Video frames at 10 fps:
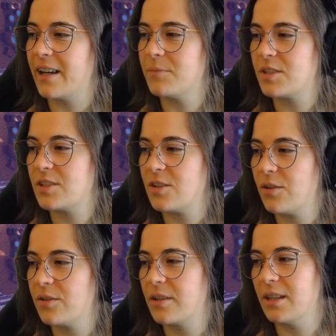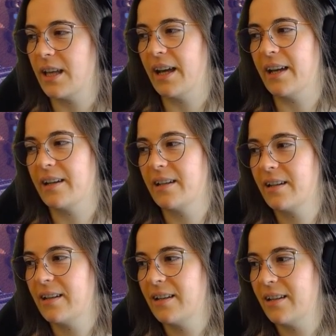I'm so yeah. glad
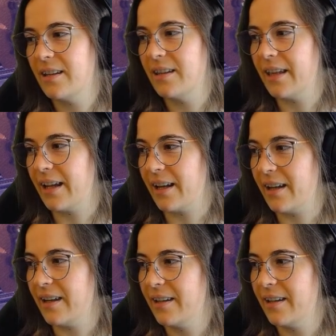that uh.